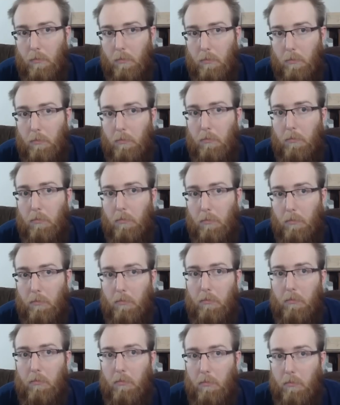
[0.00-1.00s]

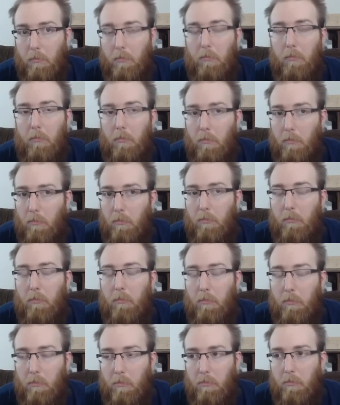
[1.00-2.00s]

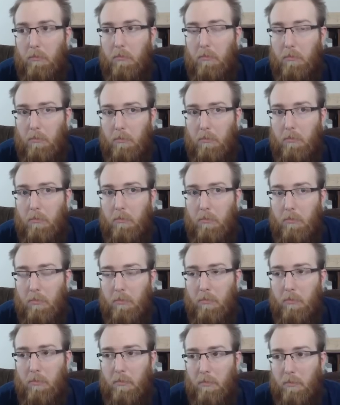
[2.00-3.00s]

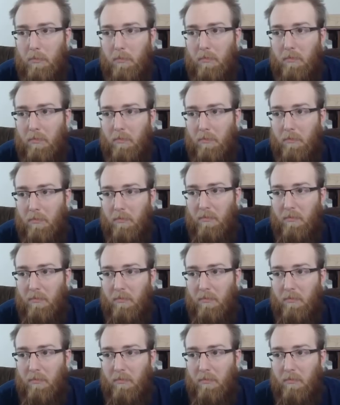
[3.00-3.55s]
Nobody speaks.